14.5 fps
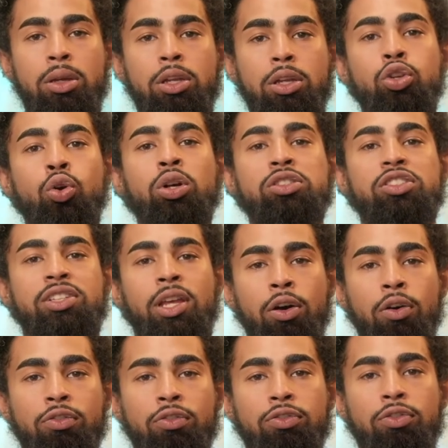
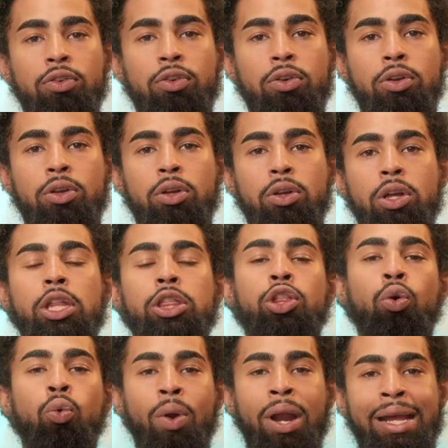yourself the
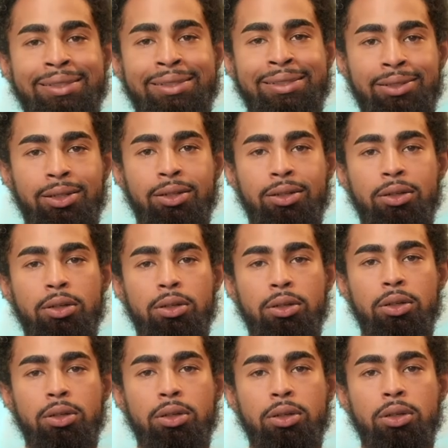rest,
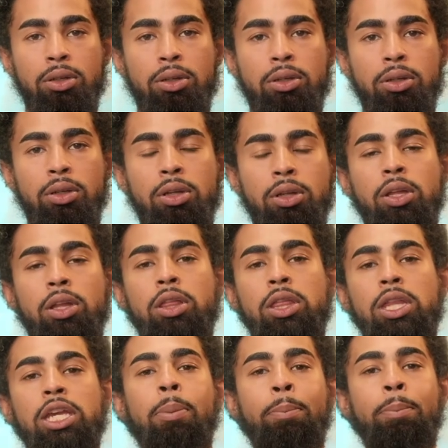the
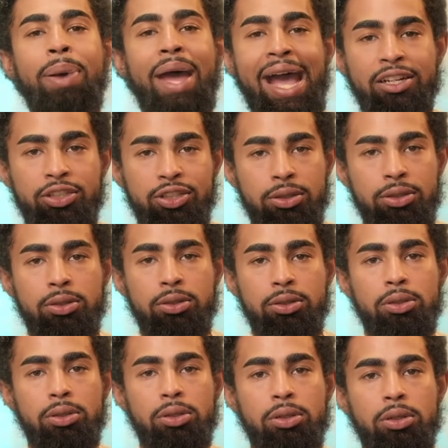compassion,
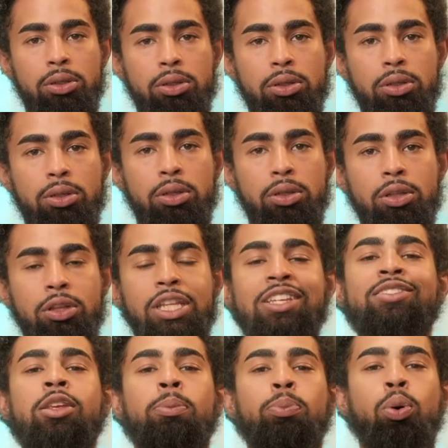the
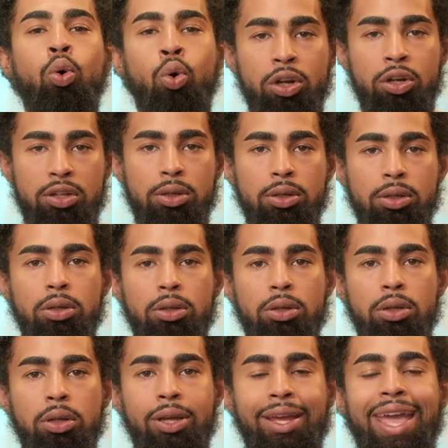support,
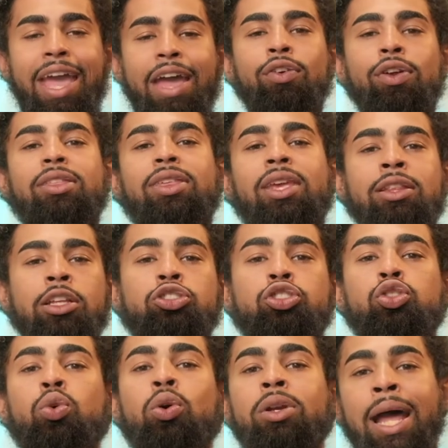everything that
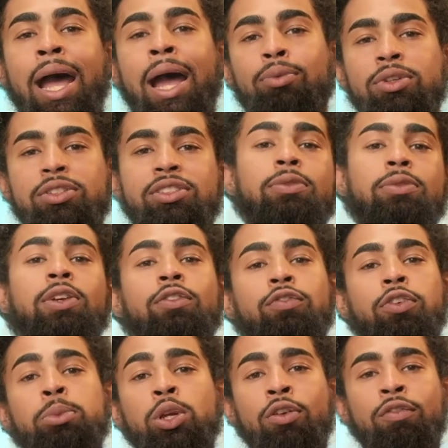you are not receiving
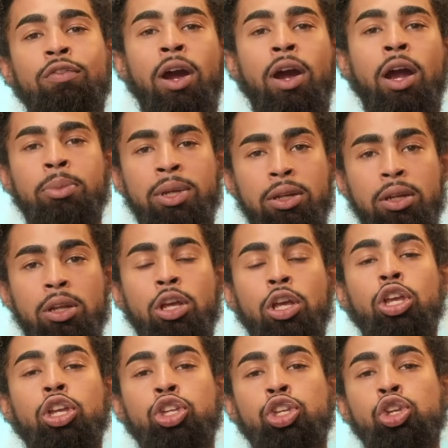from your environment,
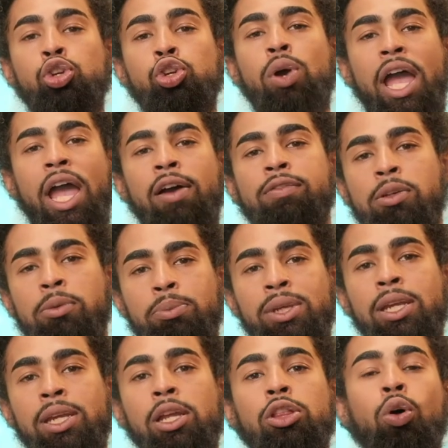you have to
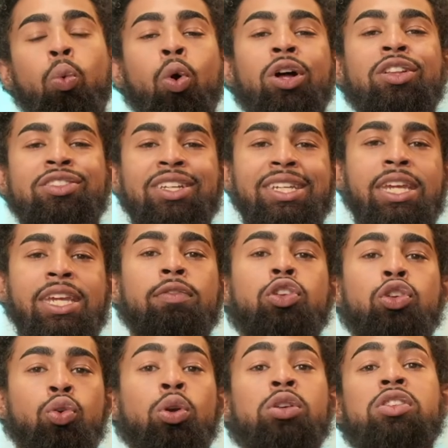be the one to give to
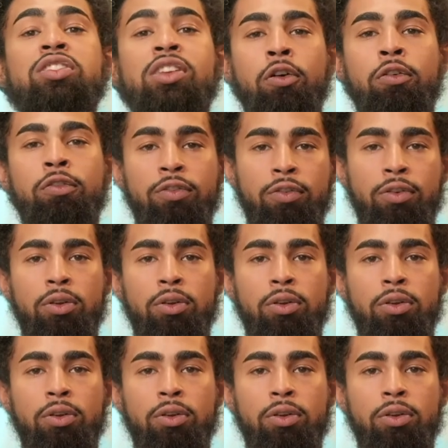yourself.